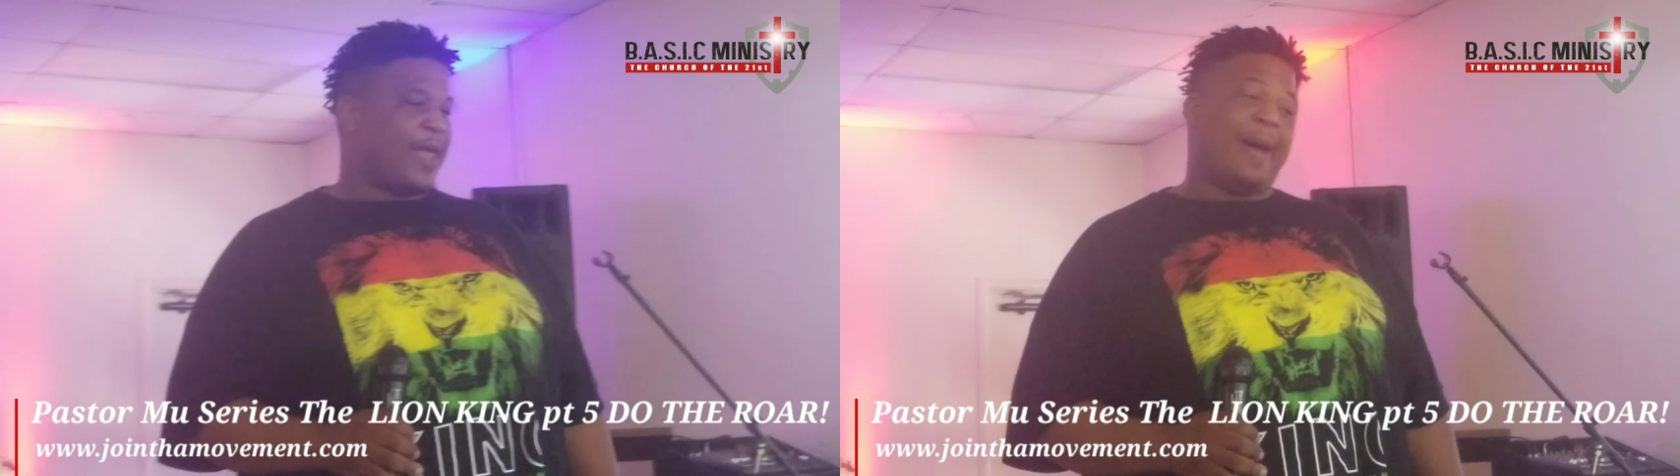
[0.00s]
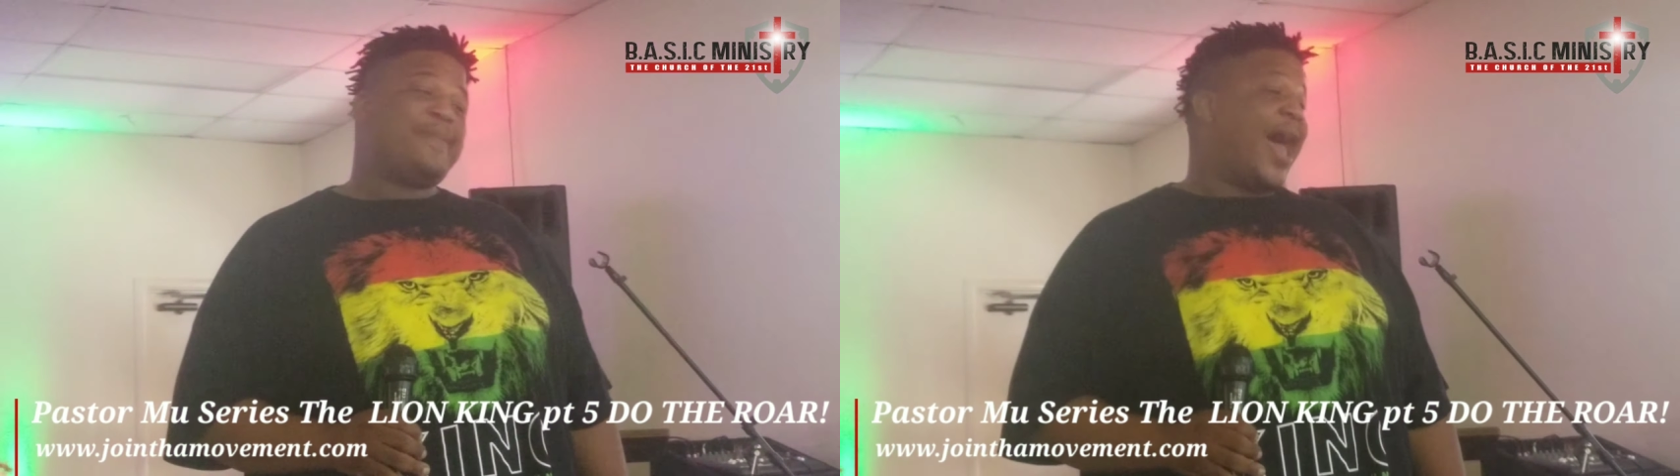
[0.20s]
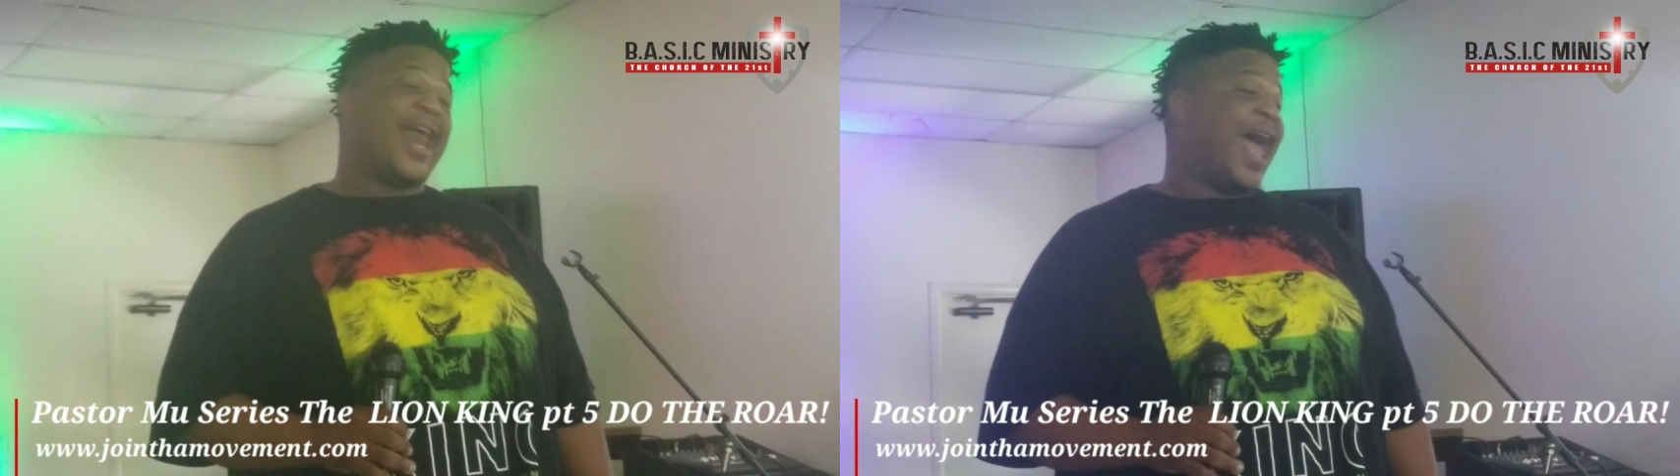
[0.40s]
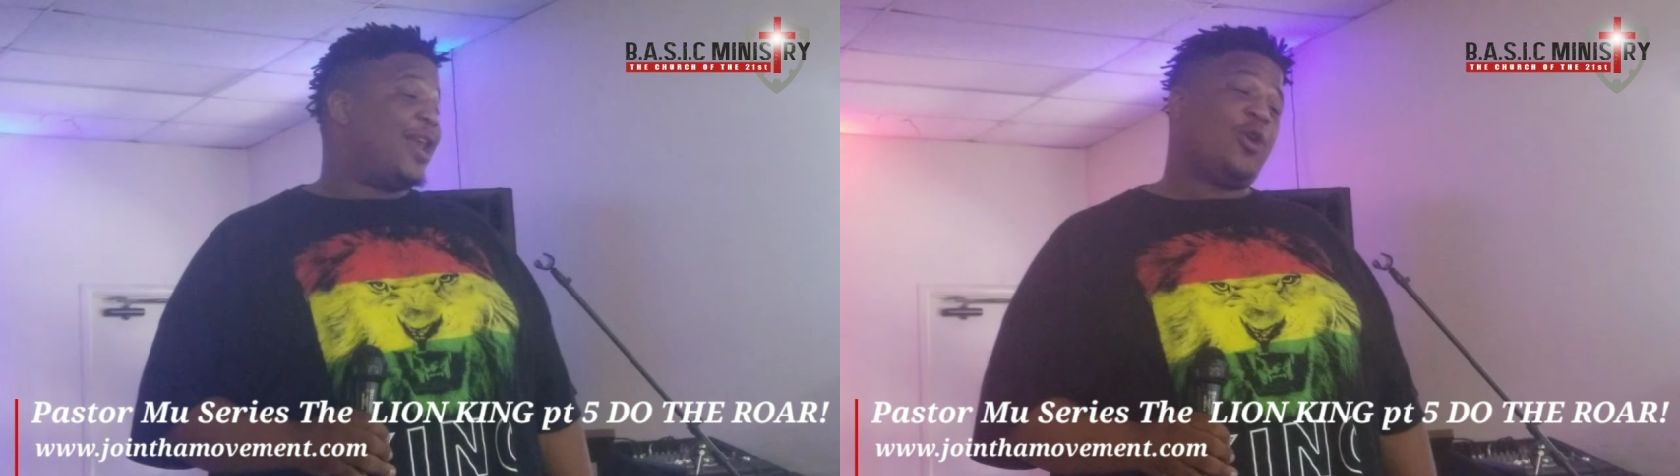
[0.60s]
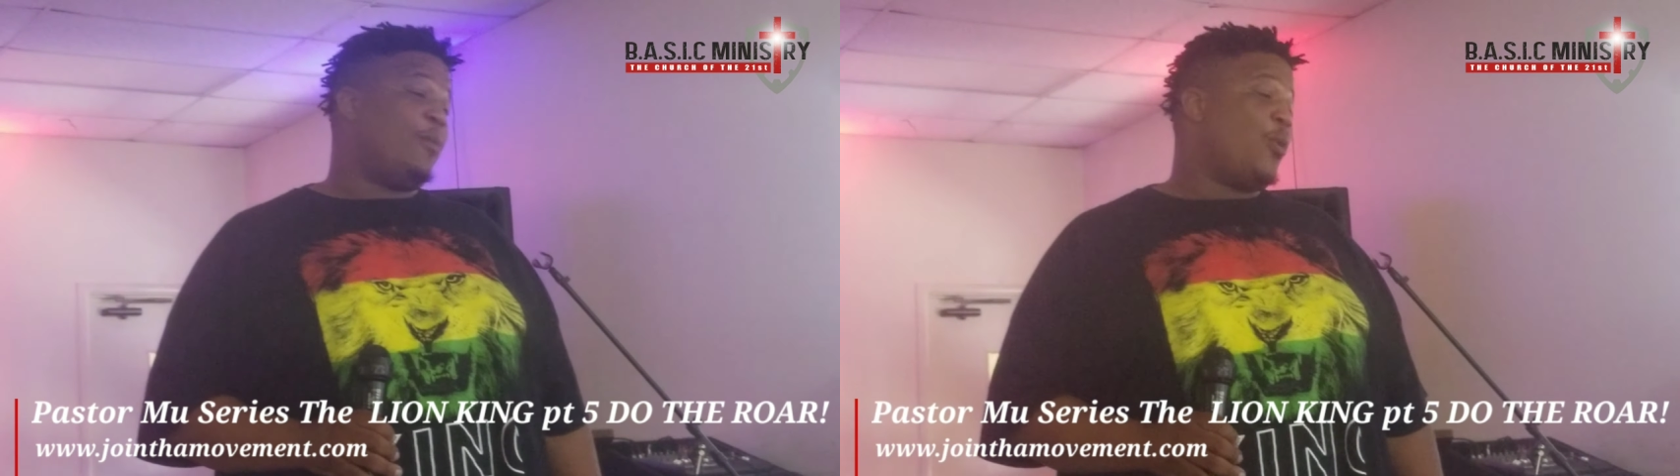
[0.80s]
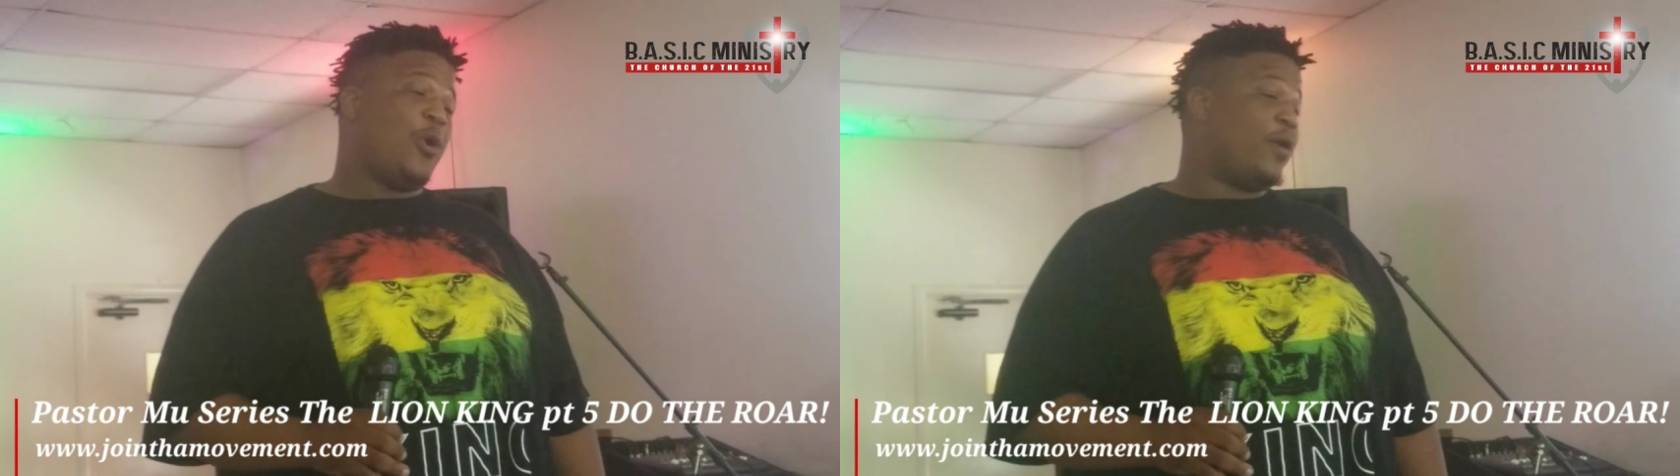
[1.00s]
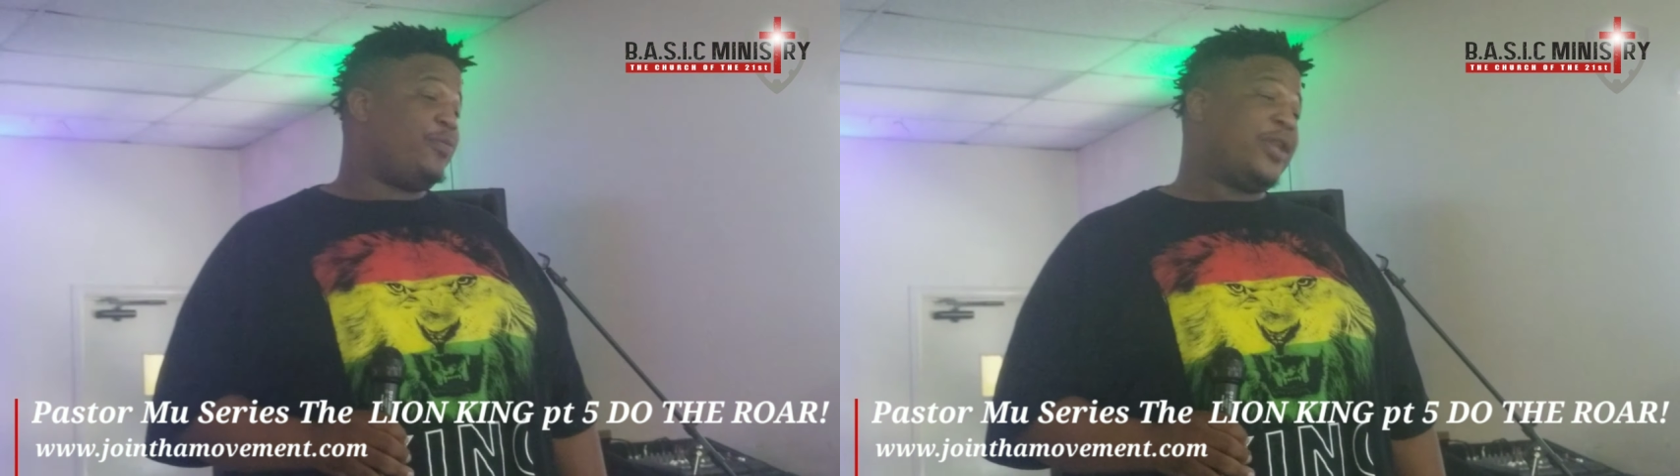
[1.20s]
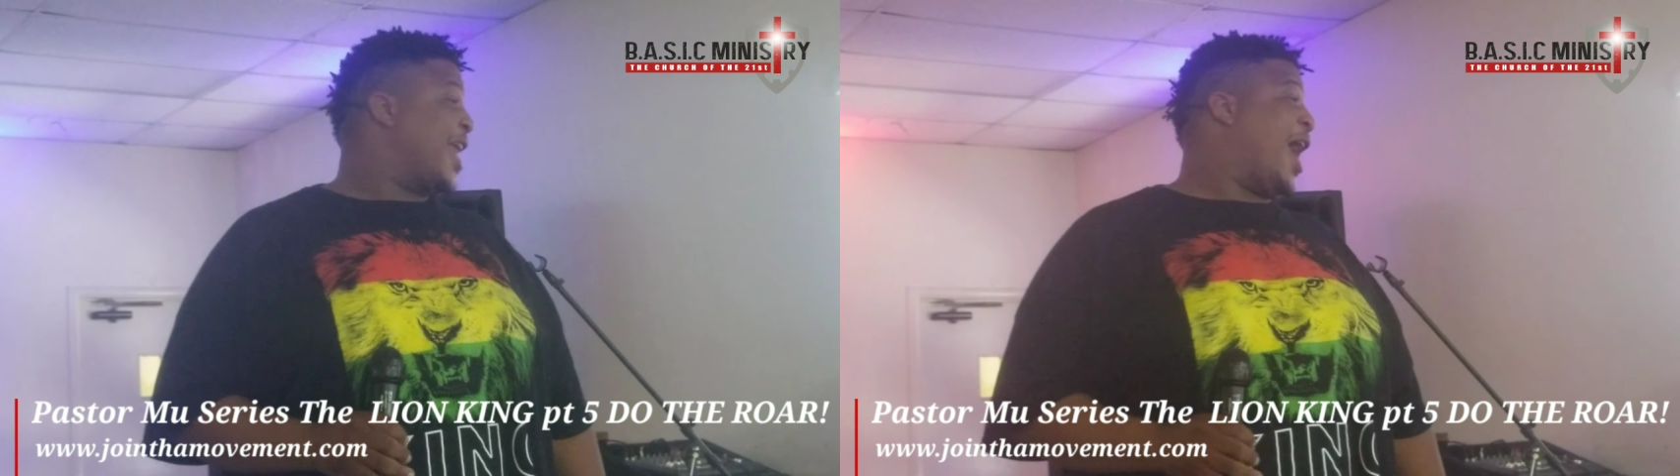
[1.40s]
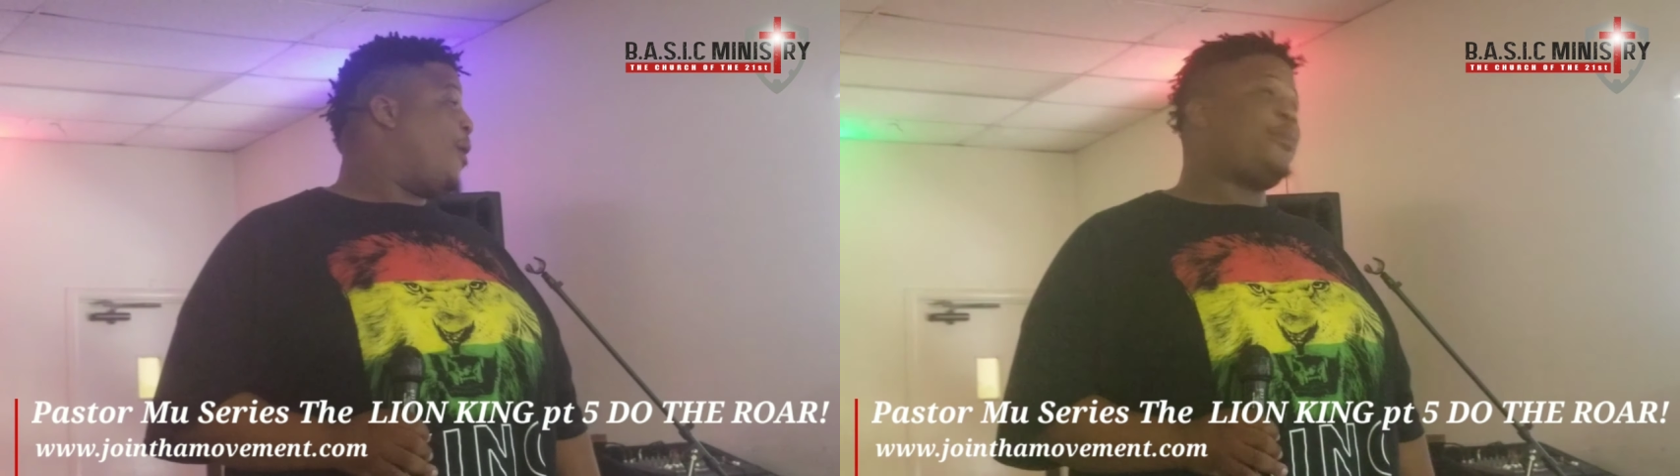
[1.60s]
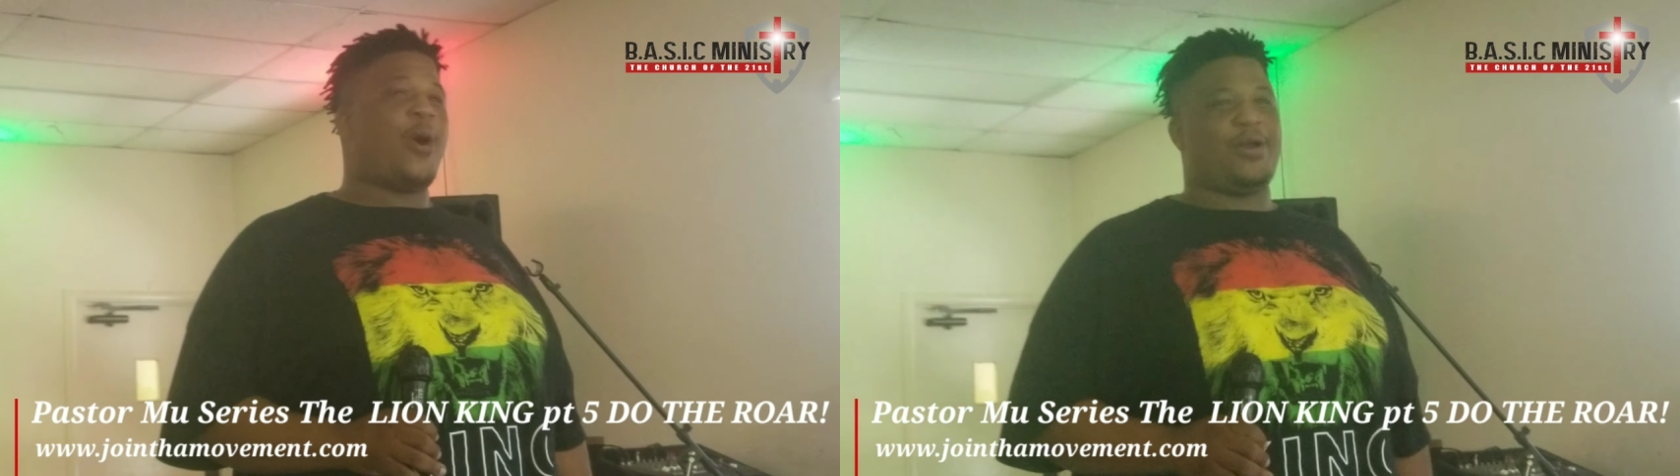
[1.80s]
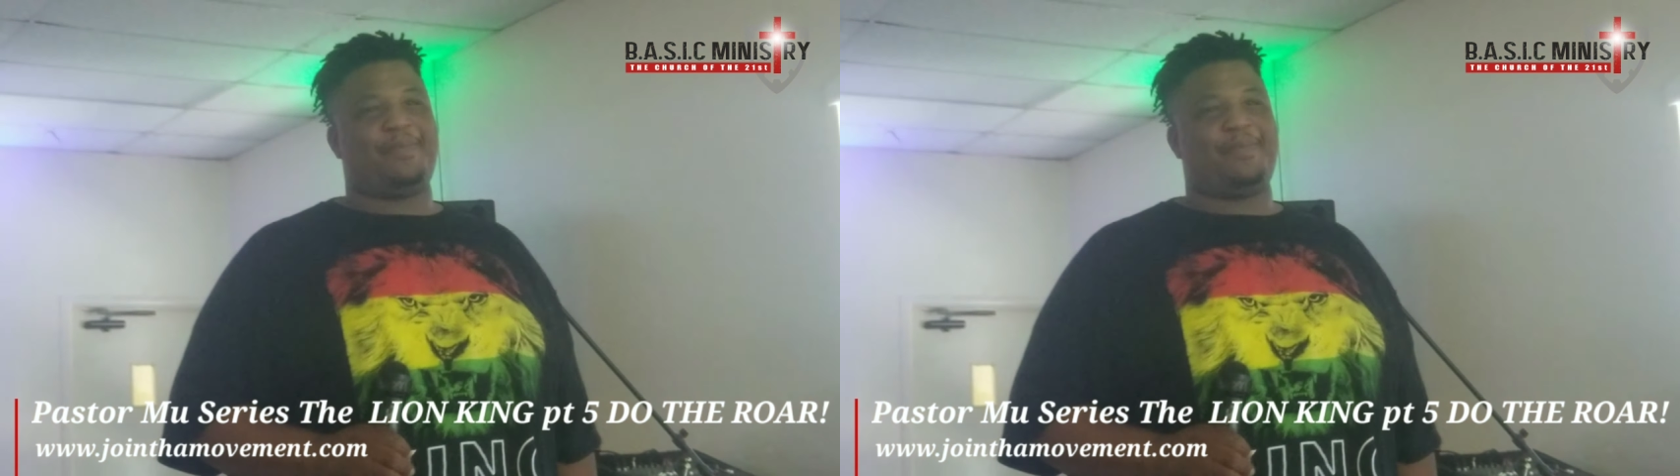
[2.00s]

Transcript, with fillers: I'm not at no more the down part